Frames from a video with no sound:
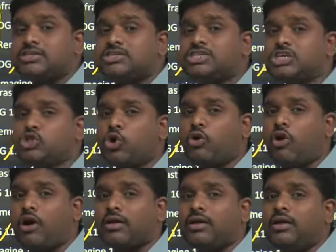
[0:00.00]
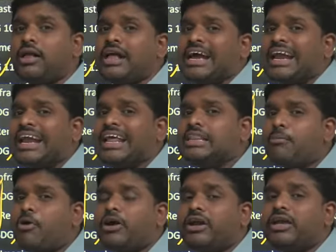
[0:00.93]
6 o'clock, clean the
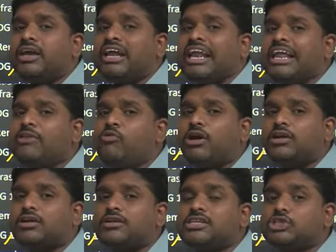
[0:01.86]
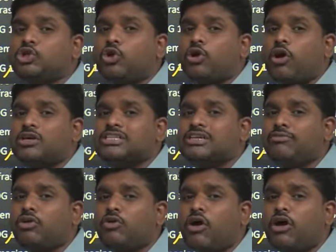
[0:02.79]
body, clean water. 6 o'clock.
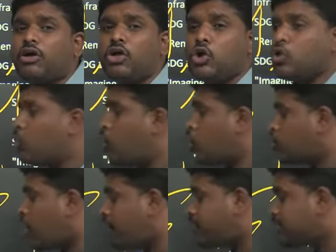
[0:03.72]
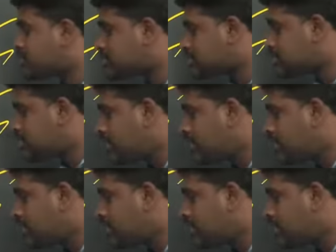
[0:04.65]
7 o'clock, go to office.